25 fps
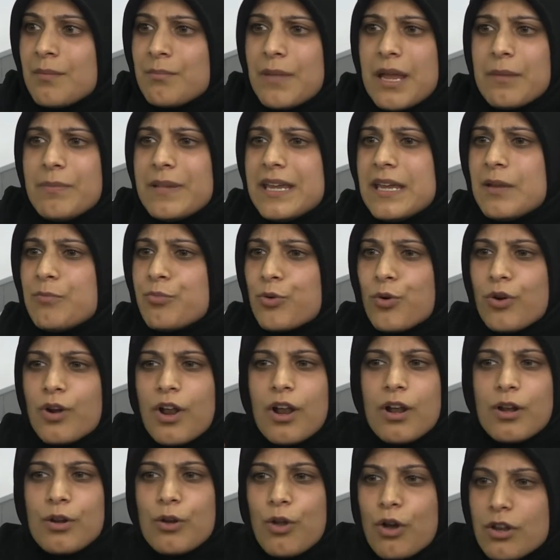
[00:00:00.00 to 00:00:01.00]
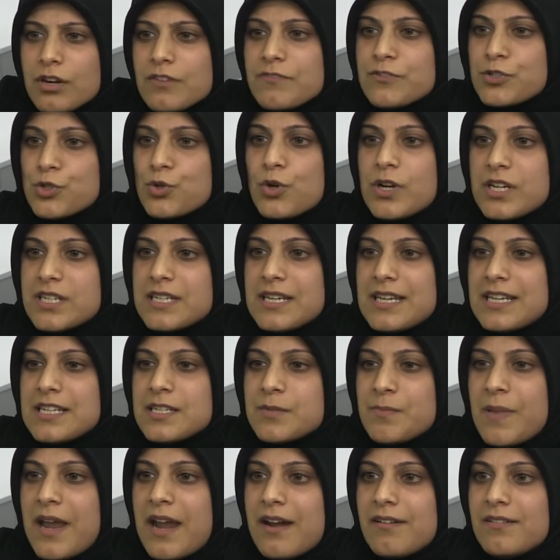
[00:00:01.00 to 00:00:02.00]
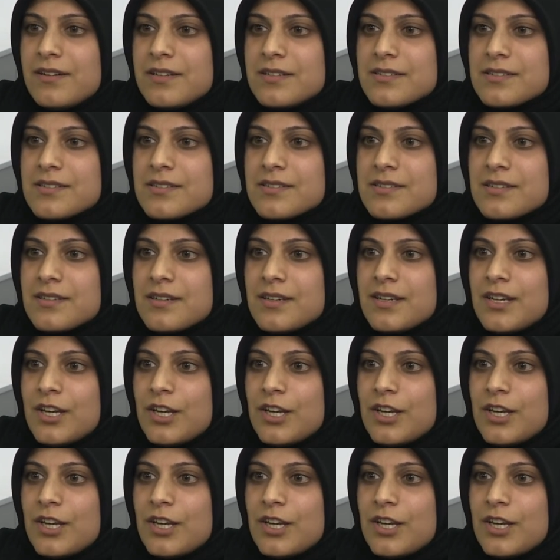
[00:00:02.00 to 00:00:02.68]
Maybe he brought a lot of joy to his parents,